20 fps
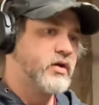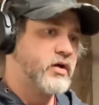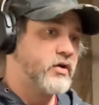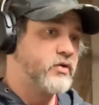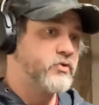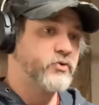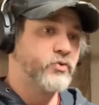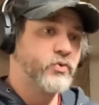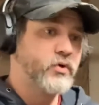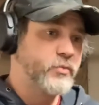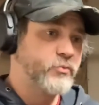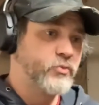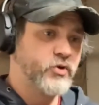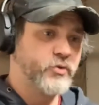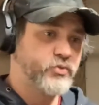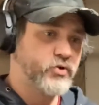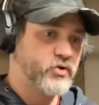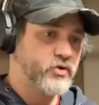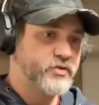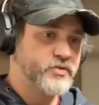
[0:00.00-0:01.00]
I don't know where I'm going to
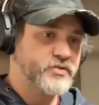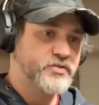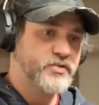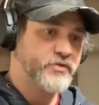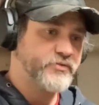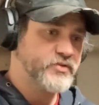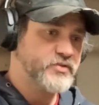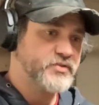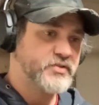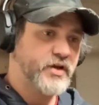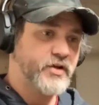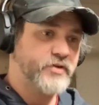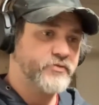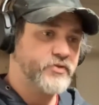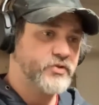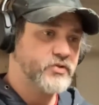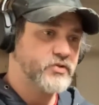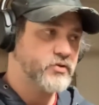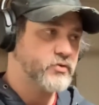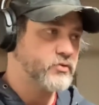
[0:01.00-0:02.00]
put all this stuff inside of
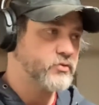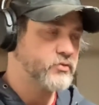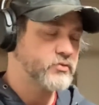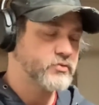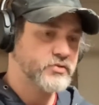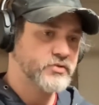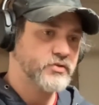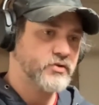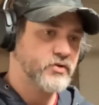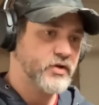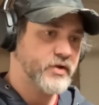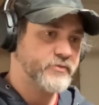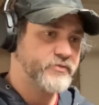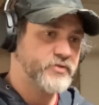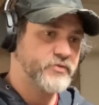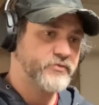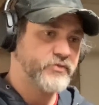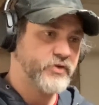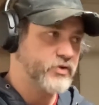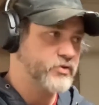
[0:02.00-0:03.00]
it though. So i have to
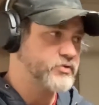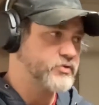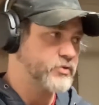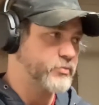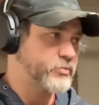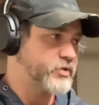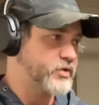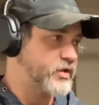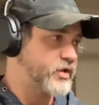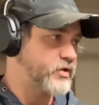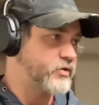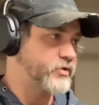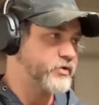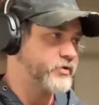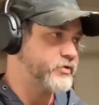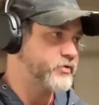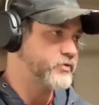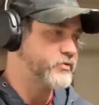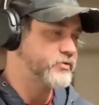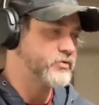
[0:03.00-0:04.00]
figure something out
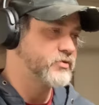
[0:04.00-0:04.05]
here.